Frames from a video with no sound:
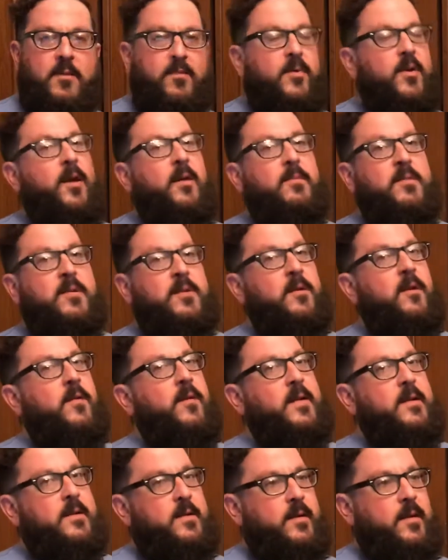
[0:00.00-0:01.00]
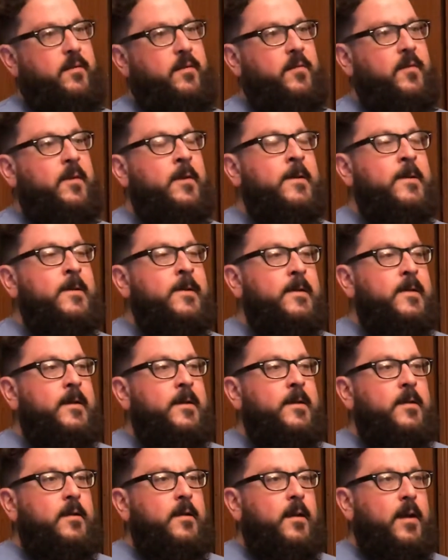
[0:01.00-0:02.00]
prompts and all that stuff.
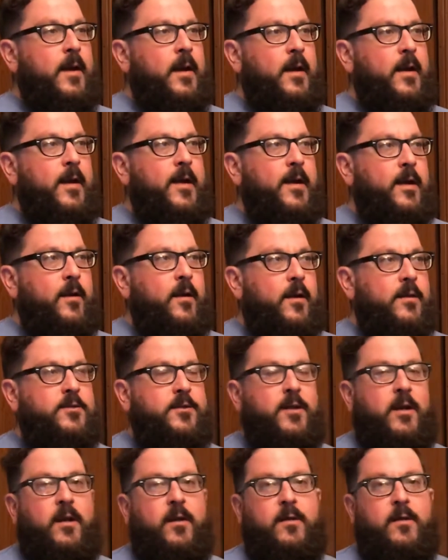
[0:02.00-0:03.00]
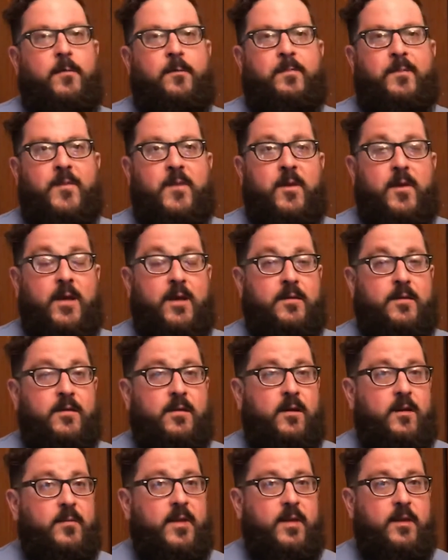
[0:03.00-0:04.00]
In a nutshell, you guys are
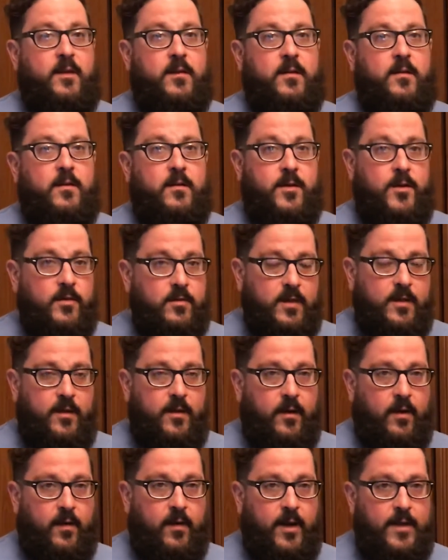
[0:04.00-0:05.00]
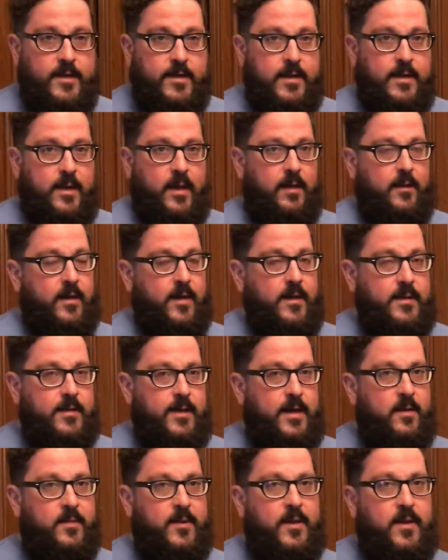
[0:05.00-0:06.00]
going to be using the RIT online
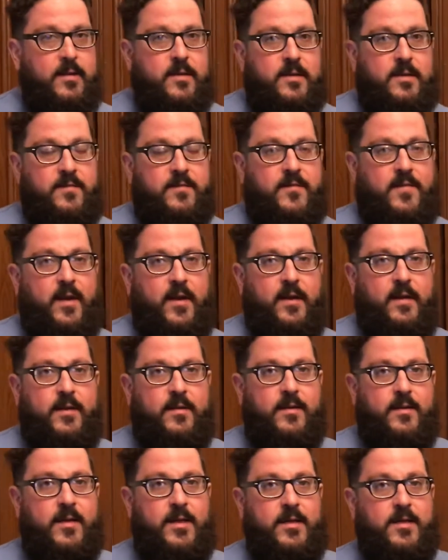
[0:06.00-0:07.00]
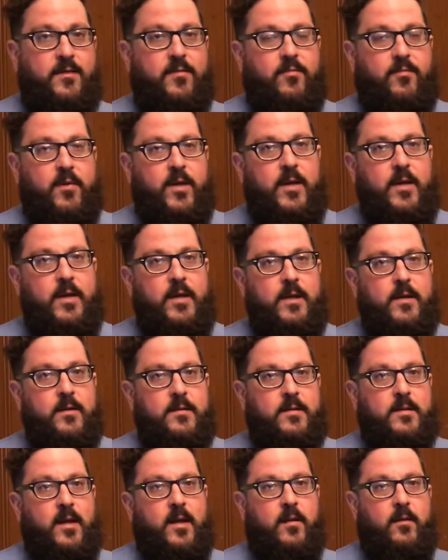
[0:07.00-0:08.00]
database to find at least 3
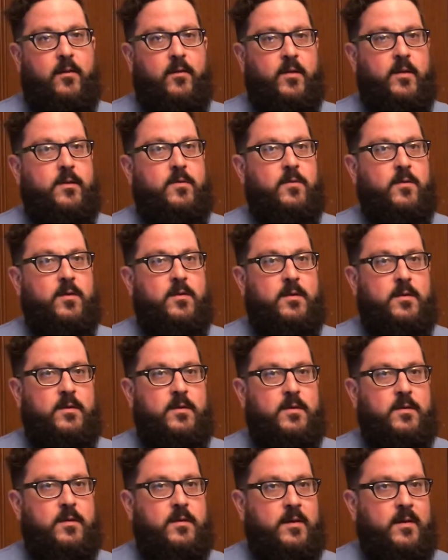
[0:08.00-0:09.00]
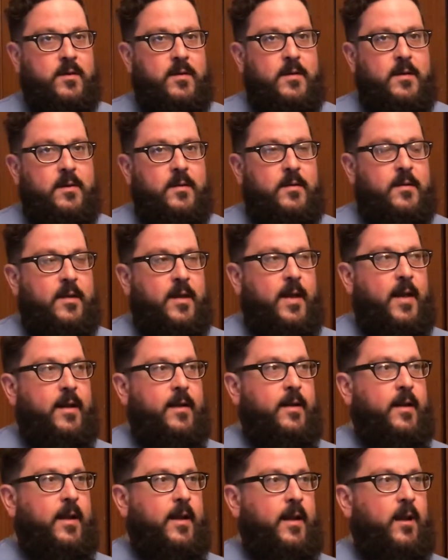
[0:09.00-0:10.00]
scholarly sources
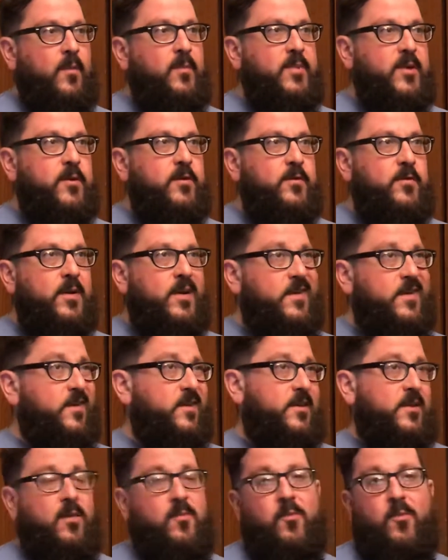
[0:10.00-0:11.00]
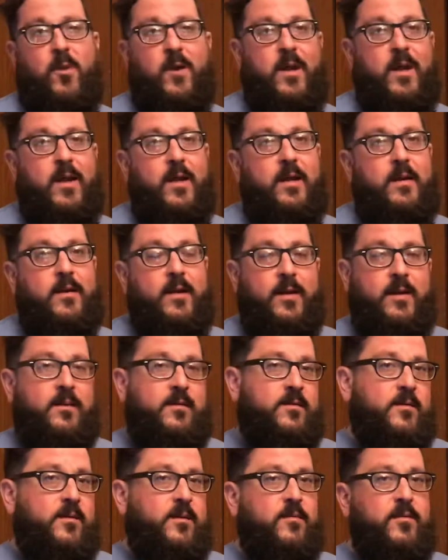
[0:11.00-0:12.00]
that help you in some way
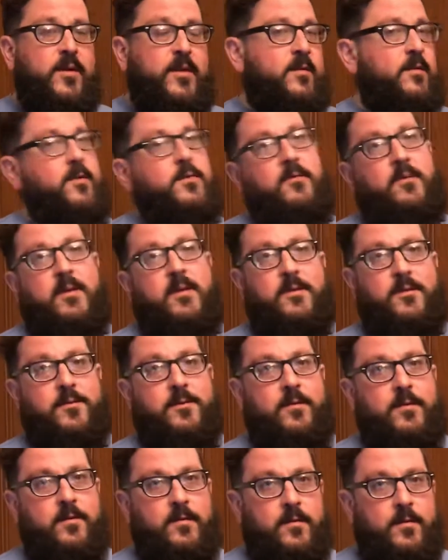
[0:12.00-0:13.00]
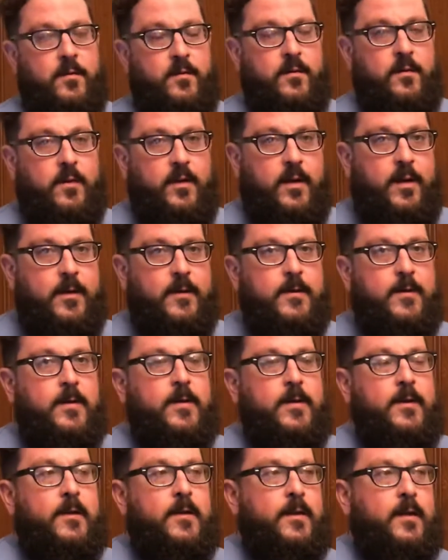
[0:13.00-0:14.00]
answer your research questions, okay?
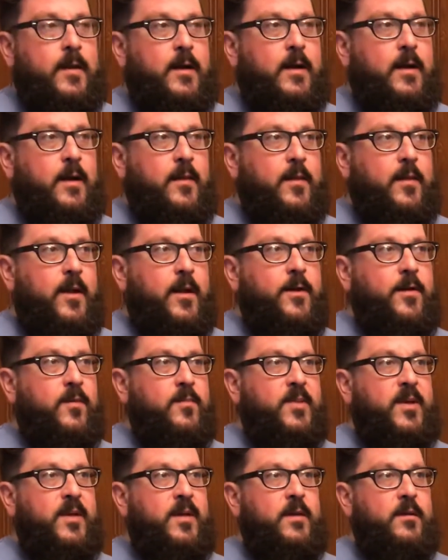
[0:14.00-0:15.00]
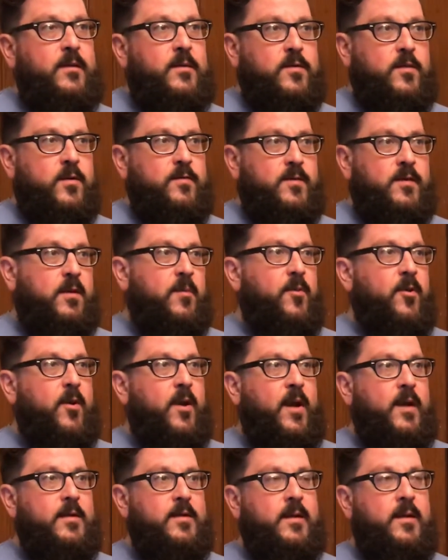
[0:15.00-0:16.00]
And then you'll be sort of
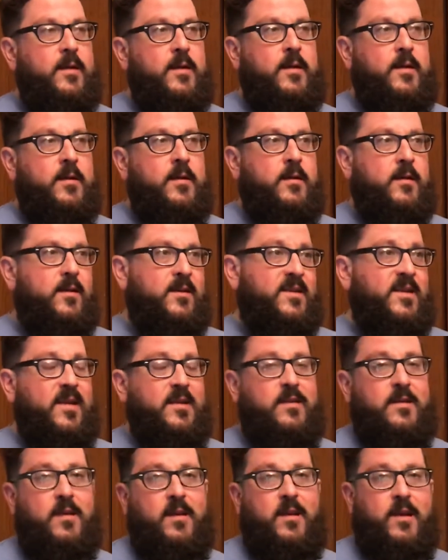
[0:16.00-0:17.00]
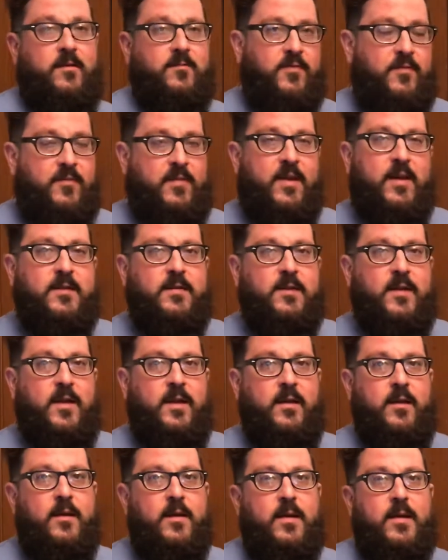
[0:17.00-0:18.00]
summarizing, assessing, and
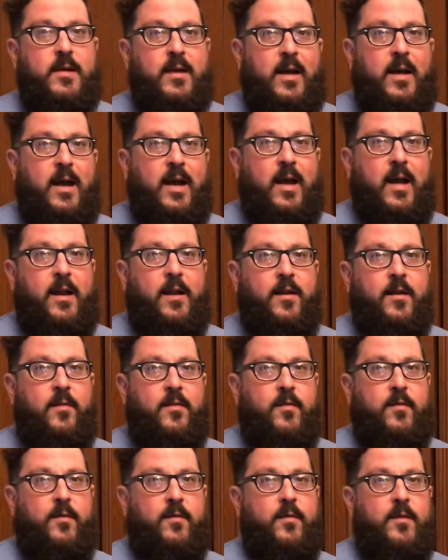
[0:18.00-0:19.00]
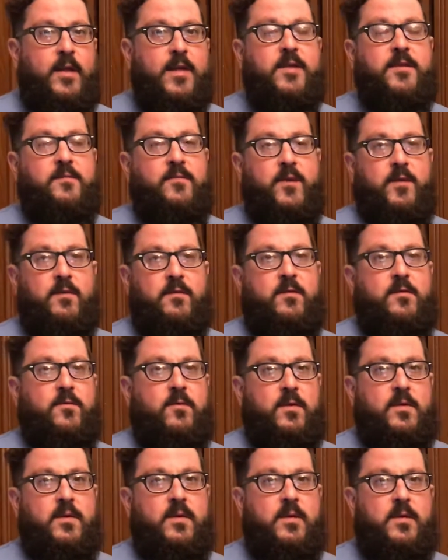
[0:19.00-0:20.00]
reflecting on each of those
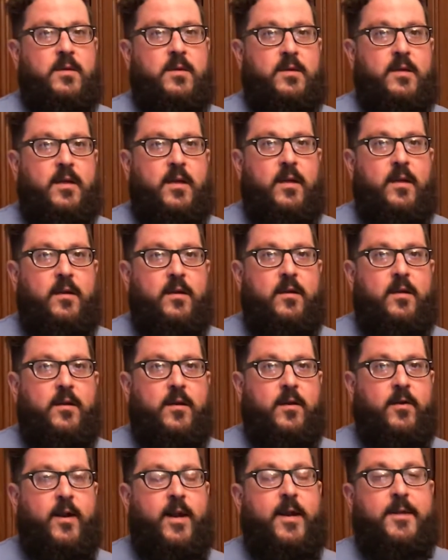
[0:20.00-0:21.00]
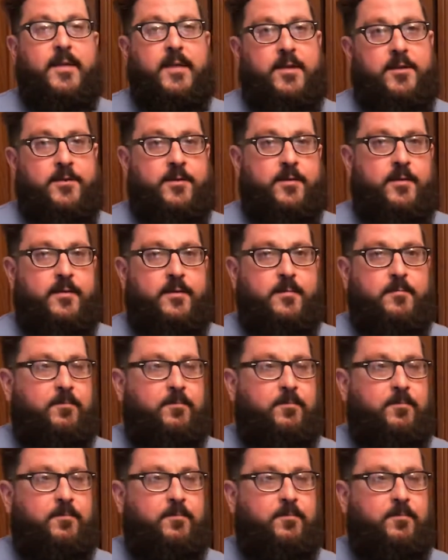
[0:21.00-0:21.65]
sources in your annotations,